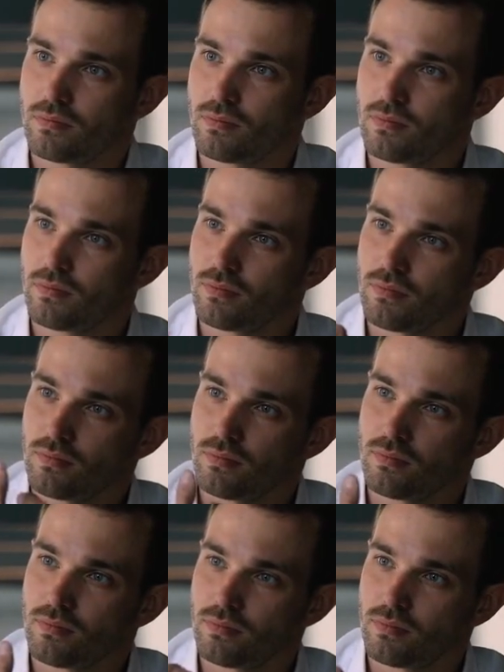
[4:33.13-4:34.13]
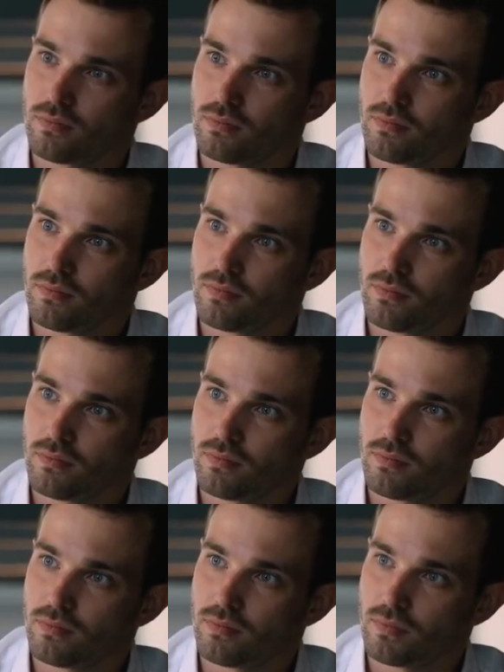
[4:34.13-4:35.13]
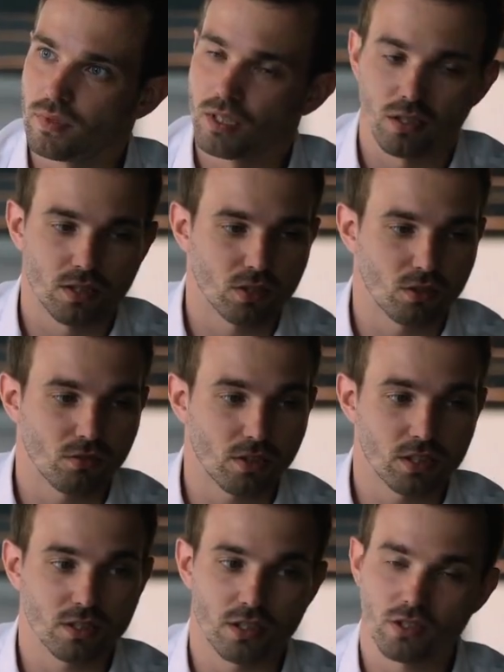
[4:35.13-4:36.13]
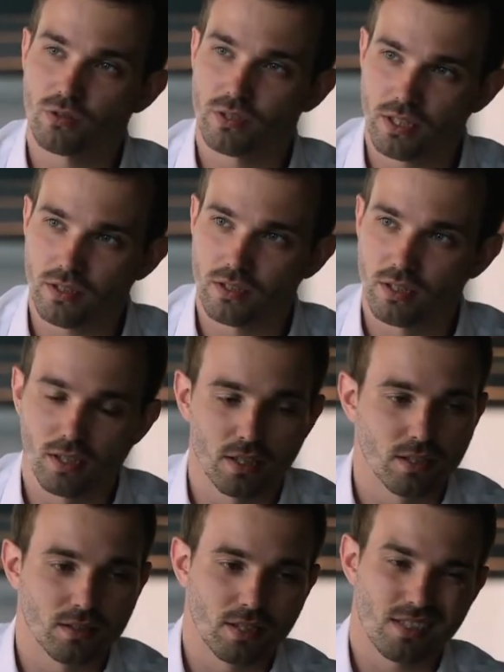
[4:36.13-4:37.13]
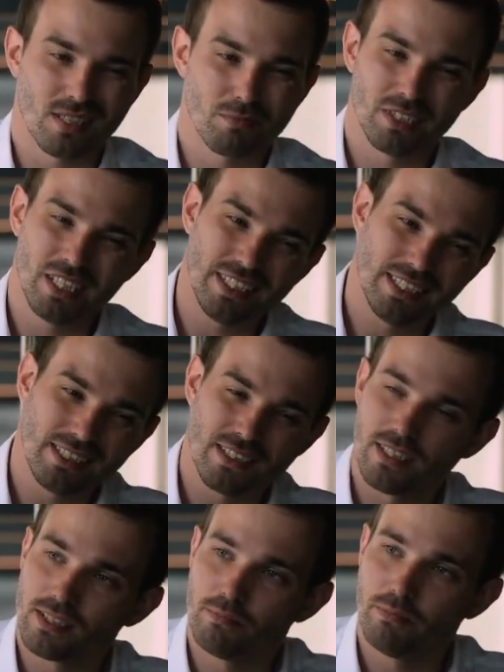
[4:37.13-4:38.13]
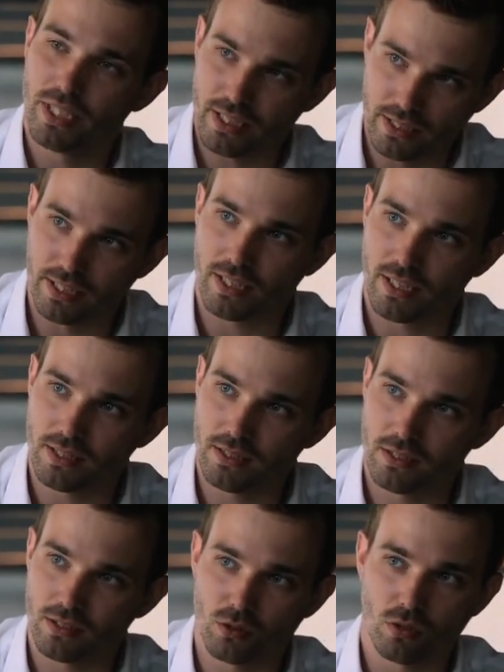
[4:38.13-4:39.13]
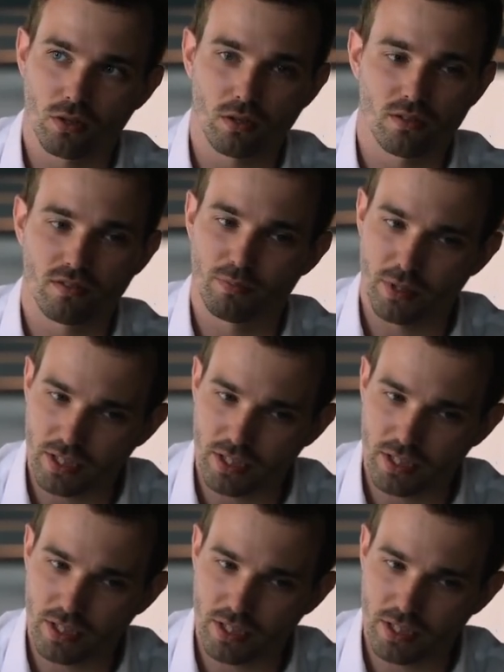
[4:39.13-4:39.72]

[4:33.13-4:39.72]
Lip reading: to talk about the things that could go wrong when you onboard someone, to address how you can avoid it?